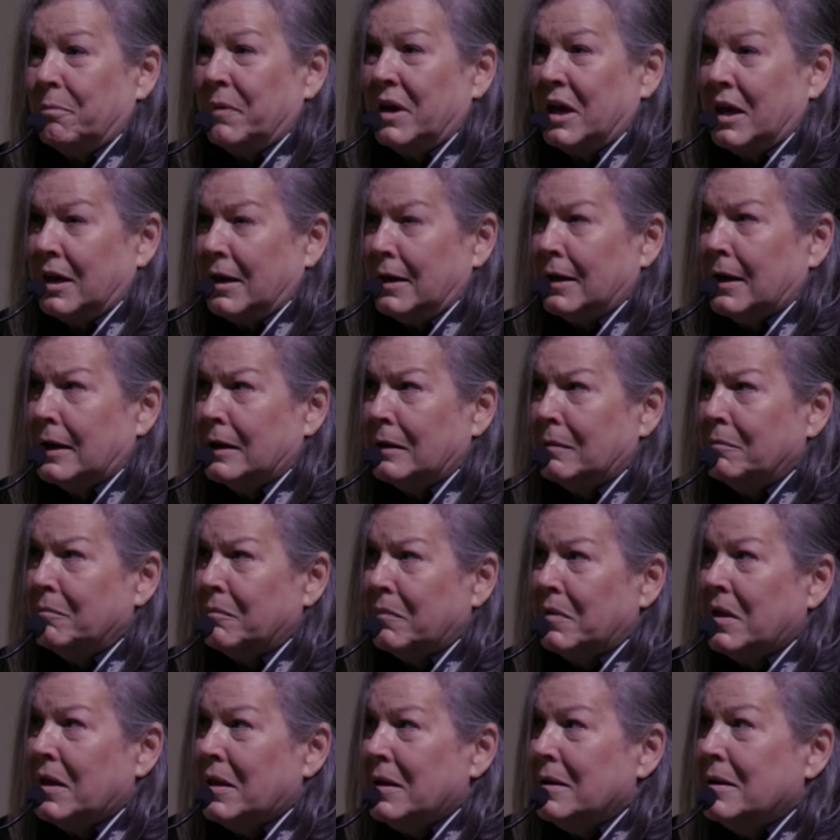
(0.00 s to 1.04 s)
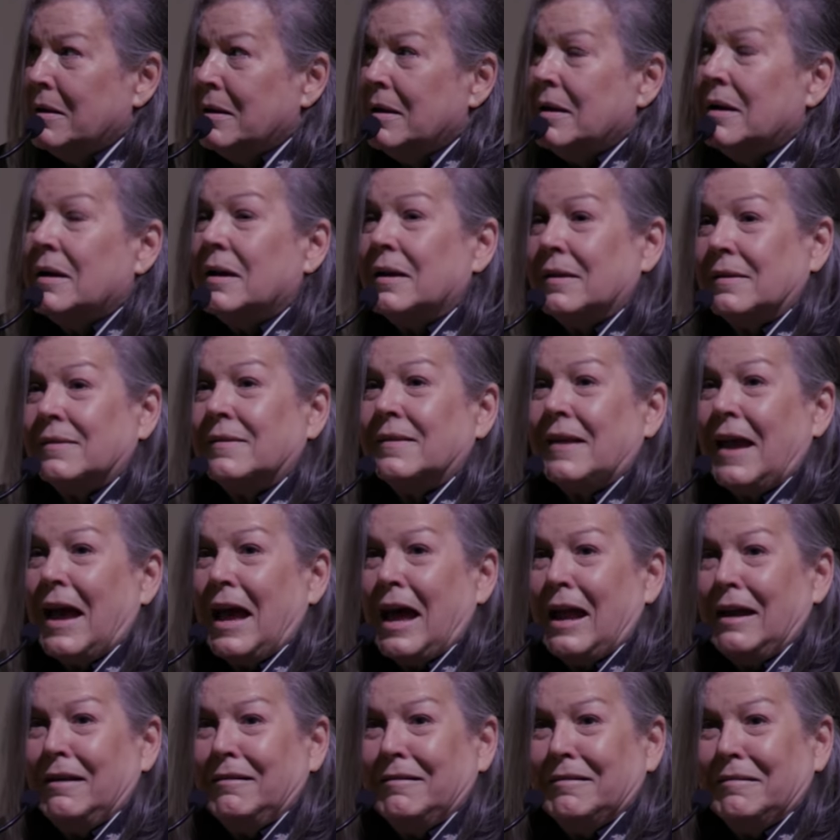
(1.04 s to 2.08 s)
me, um, a
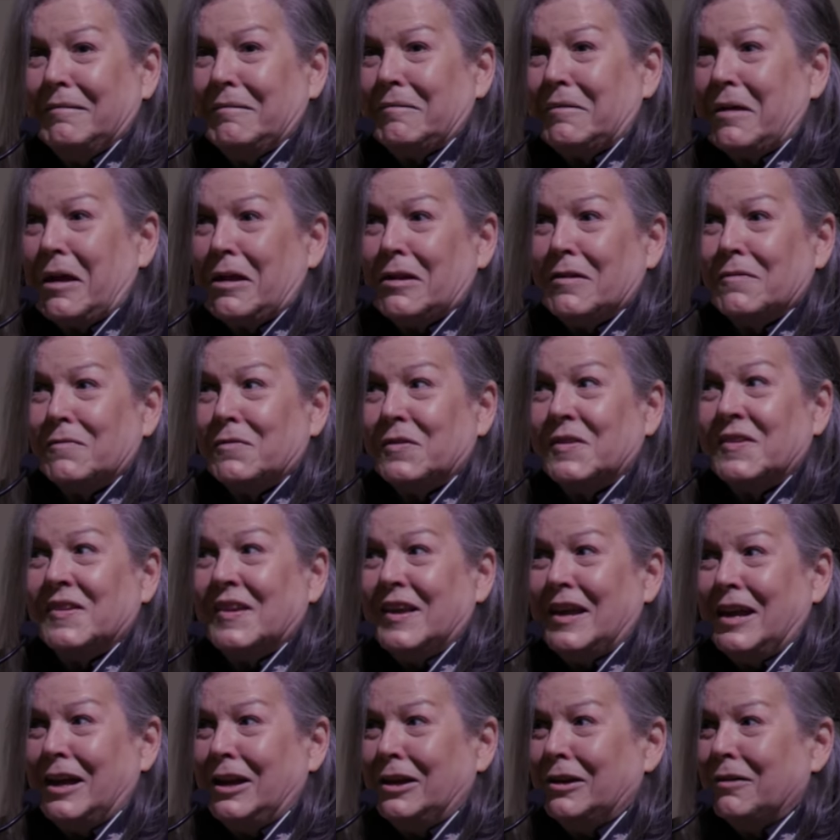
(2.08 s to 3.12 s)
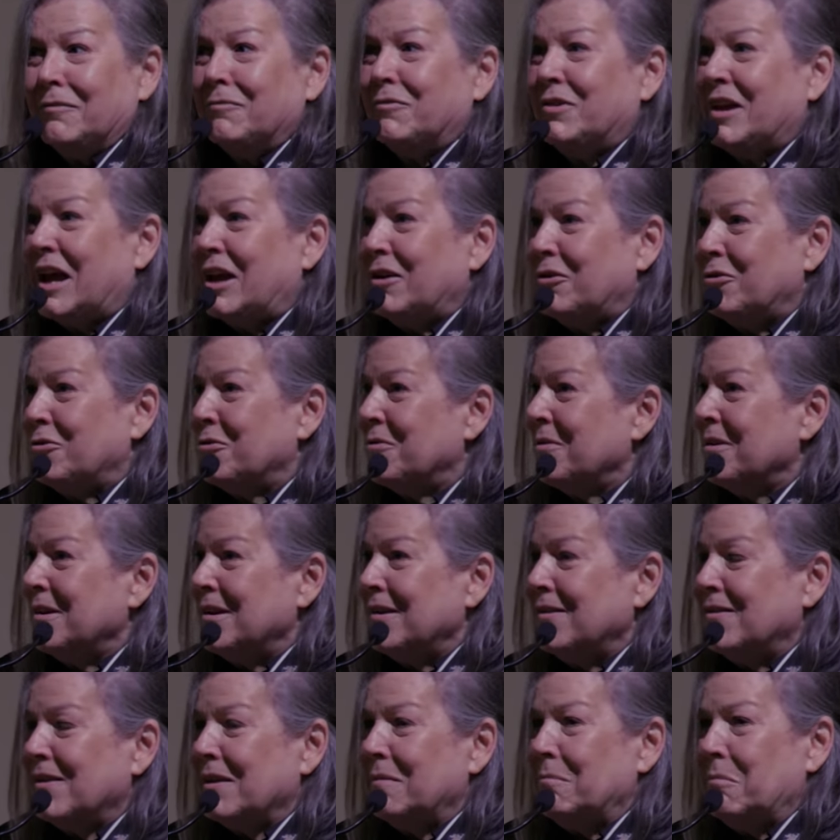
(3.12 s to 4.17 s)
sad kind of scene of dead
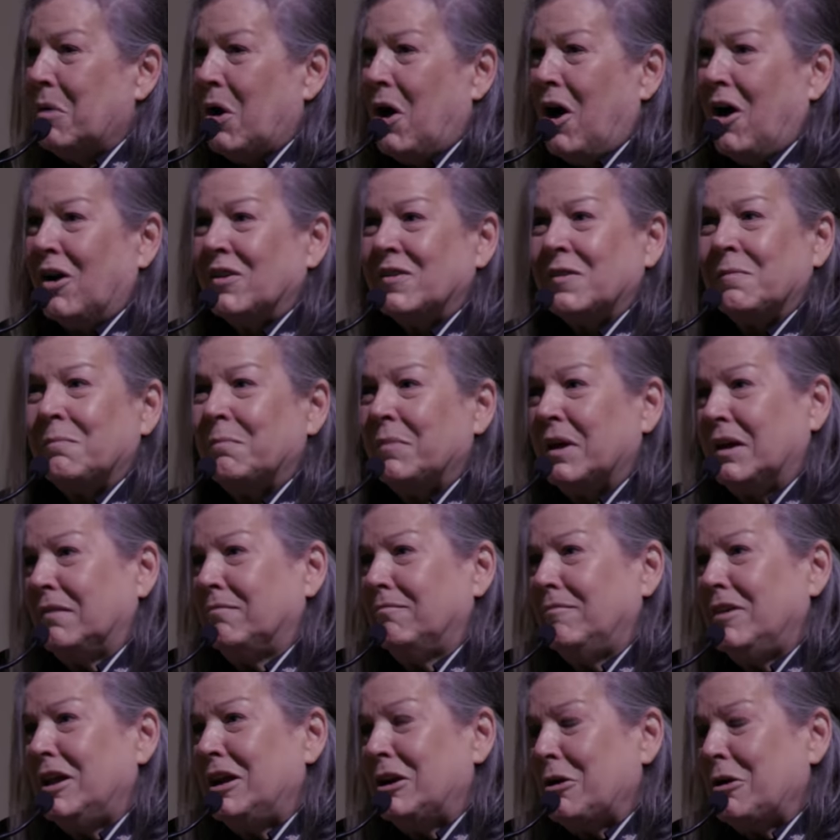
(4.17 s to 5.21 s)
trees and moss, but you